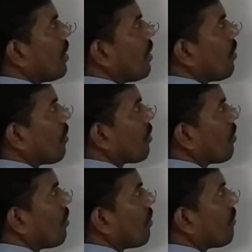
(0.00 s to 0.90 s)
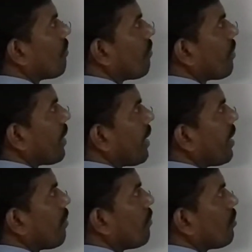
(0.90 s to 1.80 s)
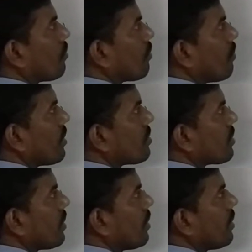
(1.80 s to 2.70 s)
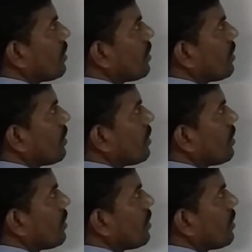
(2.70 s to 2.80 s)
log of m to the base e